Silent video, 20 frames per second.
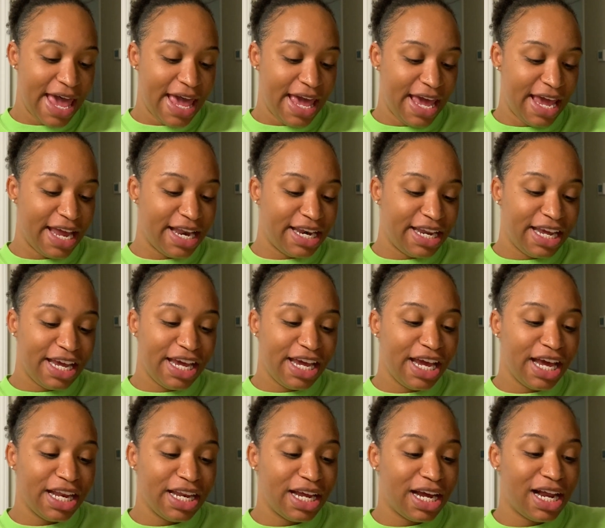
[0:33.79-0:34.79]
Indian
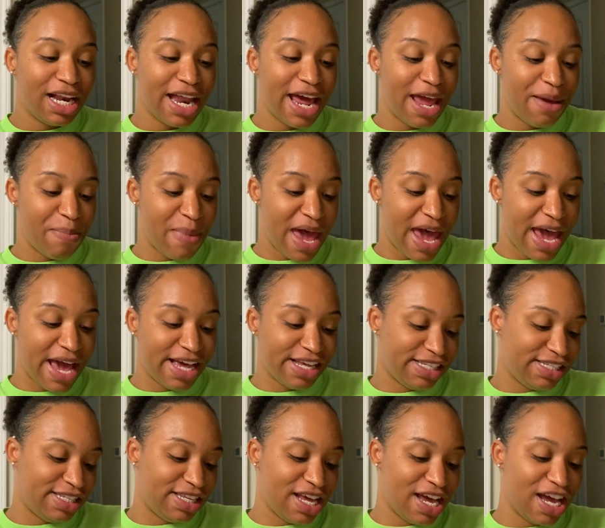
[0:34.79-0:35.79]
healing clay
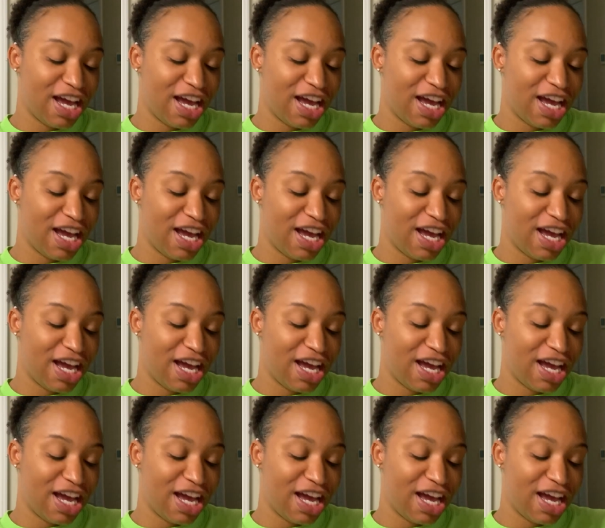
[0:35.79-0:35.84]
mask,